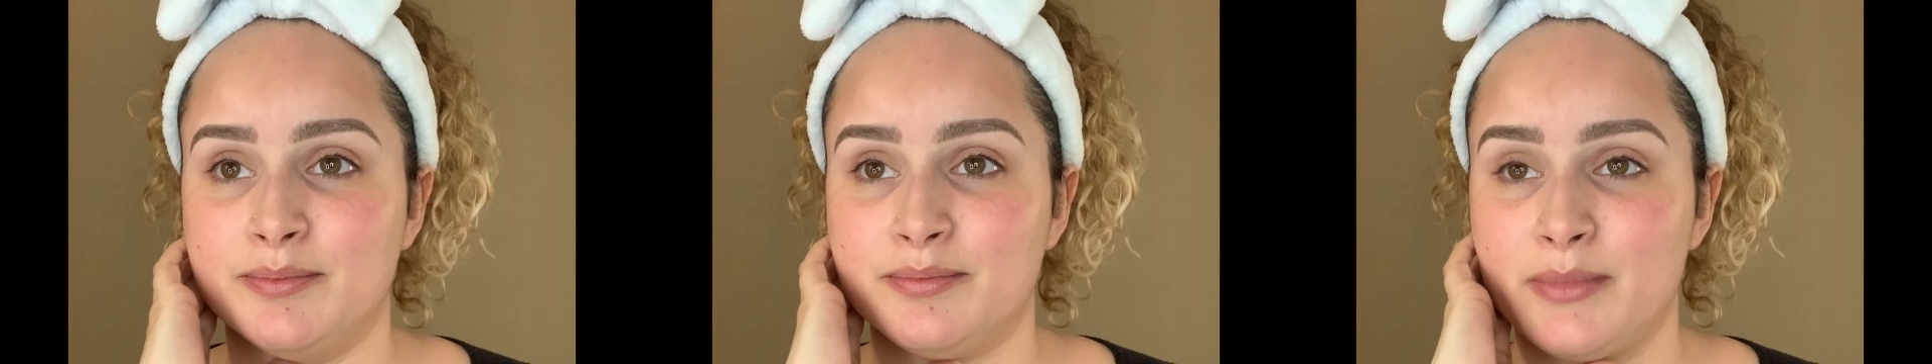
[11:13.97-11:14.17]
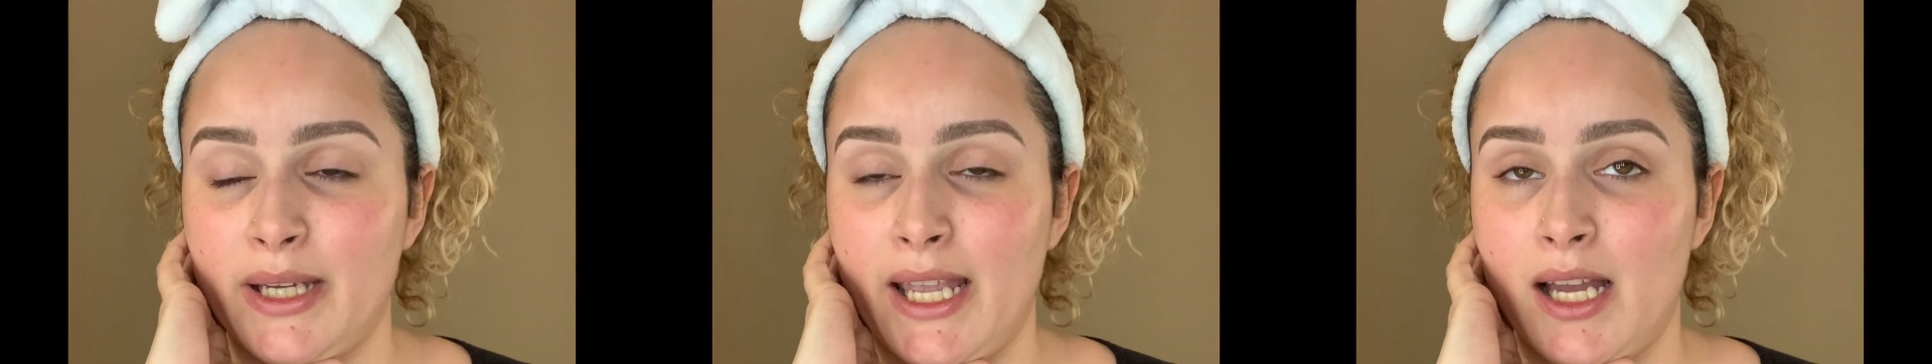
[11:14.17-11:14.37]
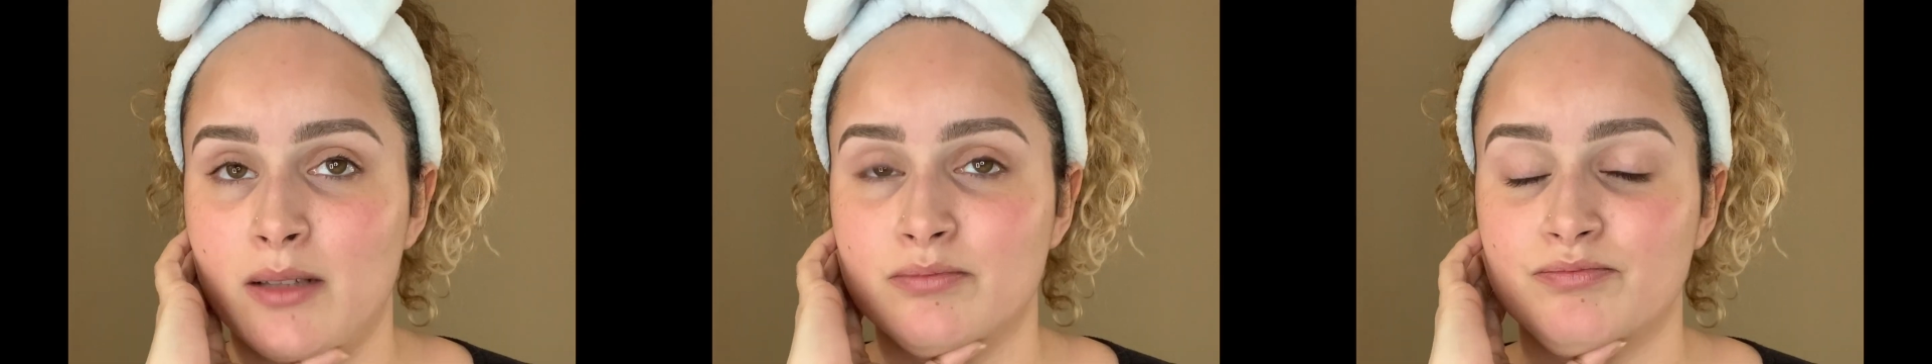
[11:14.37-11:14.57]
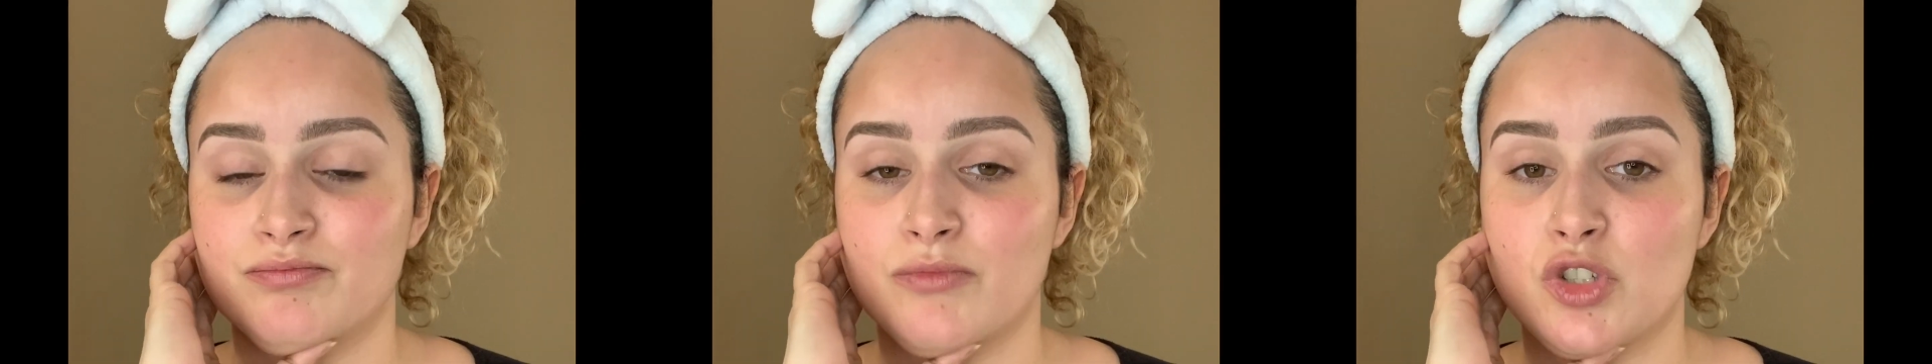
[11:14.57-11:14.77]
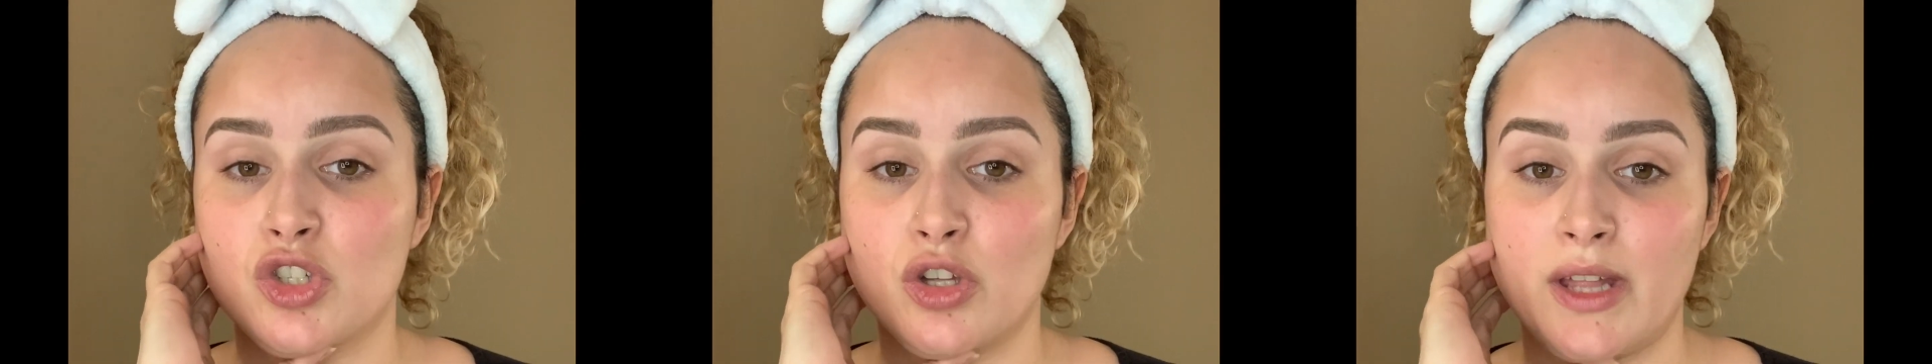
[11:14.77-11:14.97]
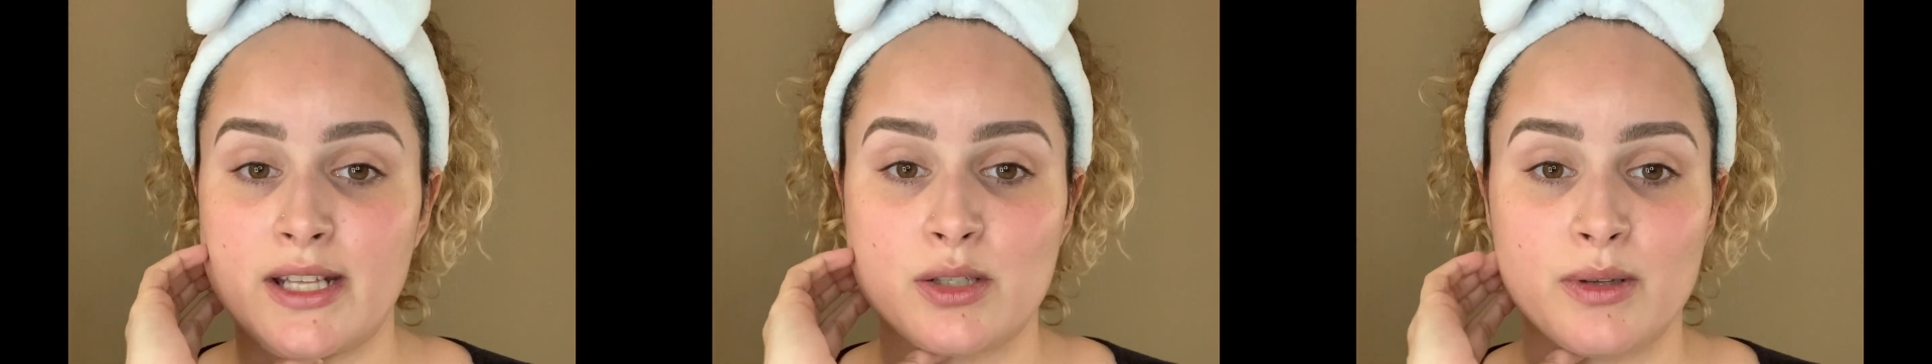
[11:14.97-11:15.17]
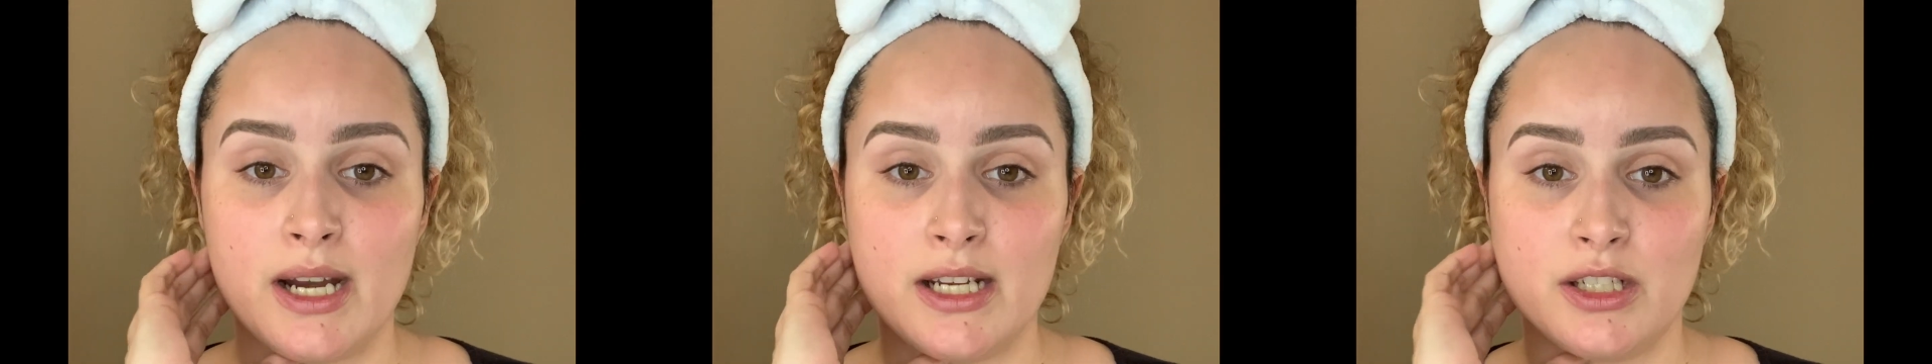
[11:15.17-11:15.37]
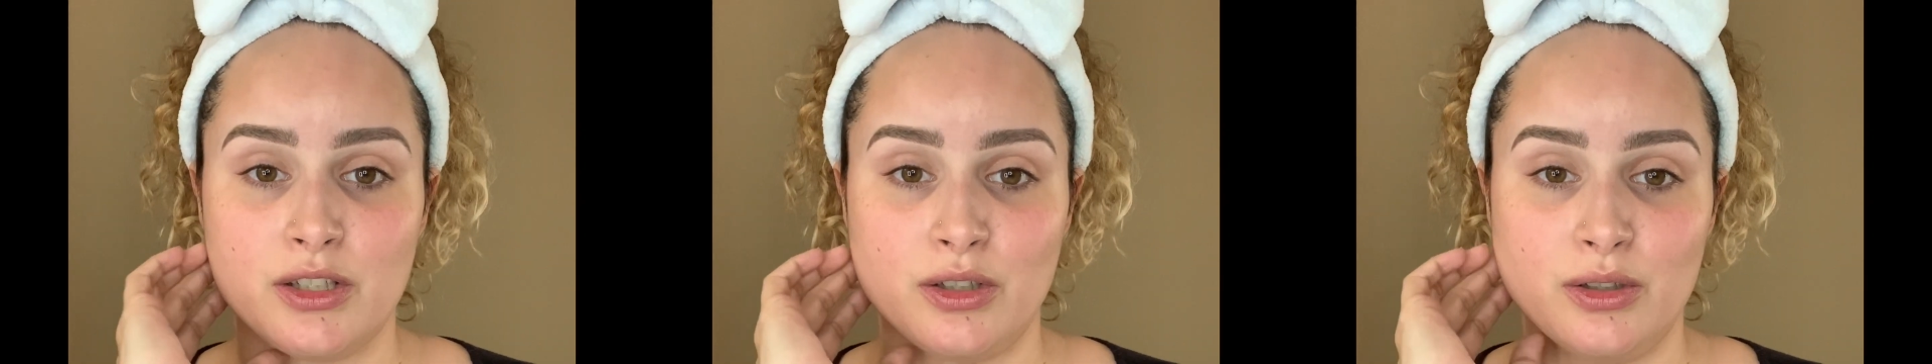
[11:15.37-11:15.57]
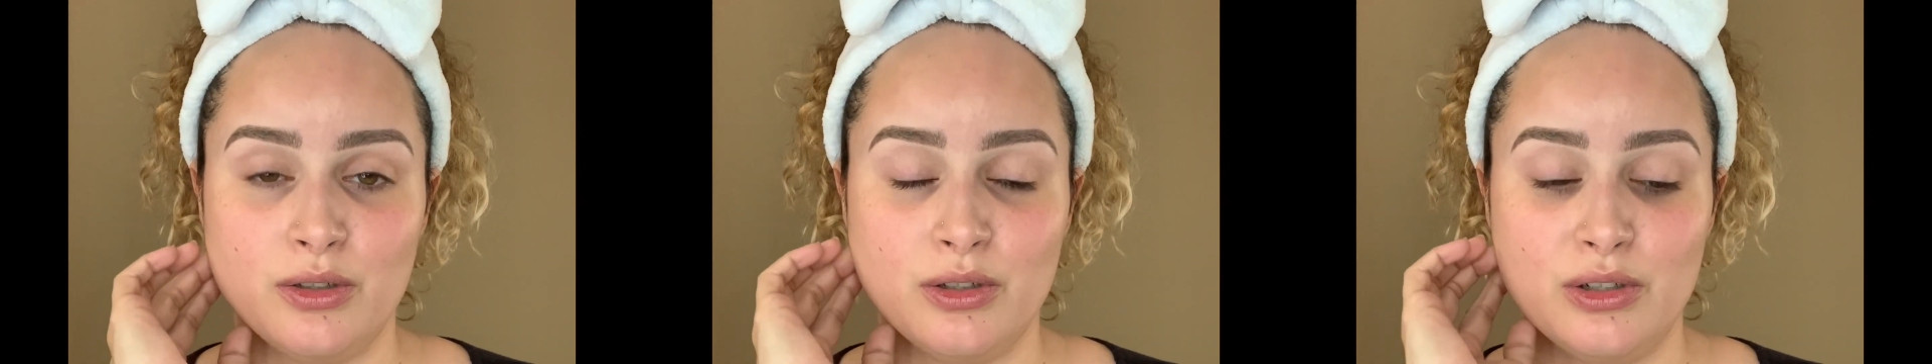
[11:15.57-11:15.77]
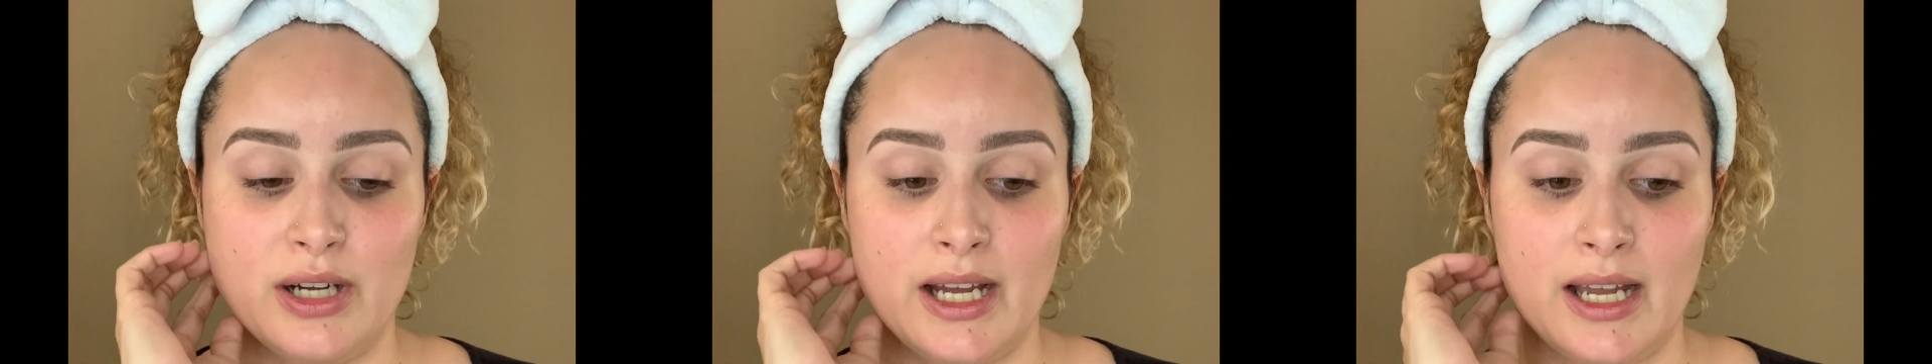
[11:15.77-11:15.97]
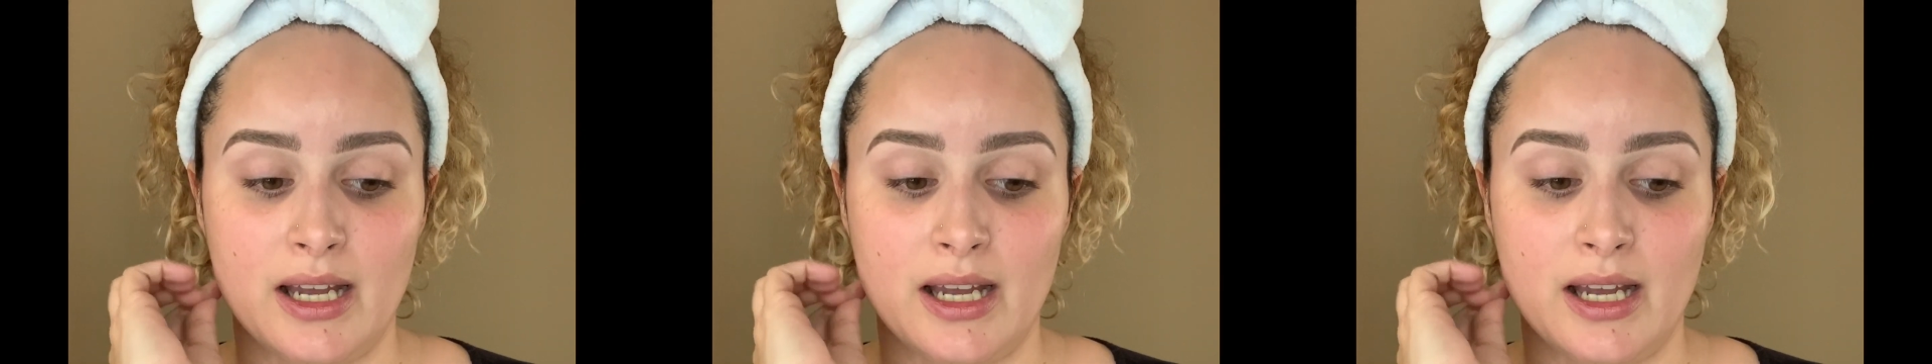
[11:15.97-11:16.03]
But yeah, so that's what I do.